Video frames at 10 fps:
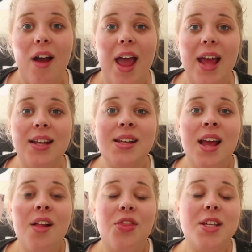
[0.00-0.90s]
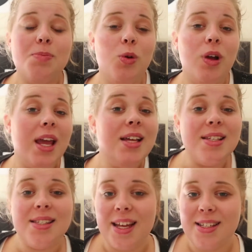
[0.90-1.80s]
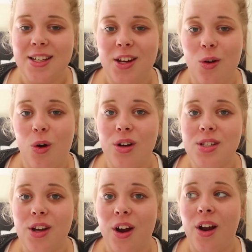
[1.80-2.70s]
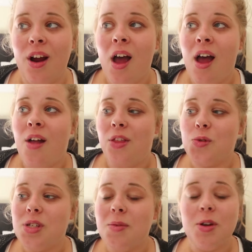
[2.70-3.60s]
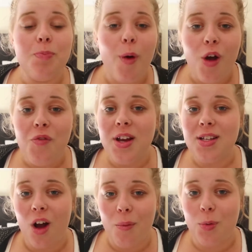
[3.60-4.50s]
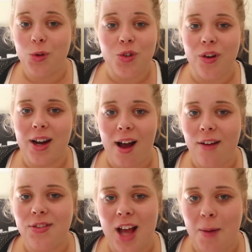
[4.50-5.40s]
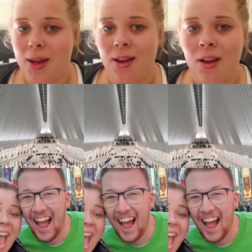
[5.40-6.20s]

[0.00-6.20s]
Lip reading: And this book is set in New York, so this was the most perfect book to read after coming home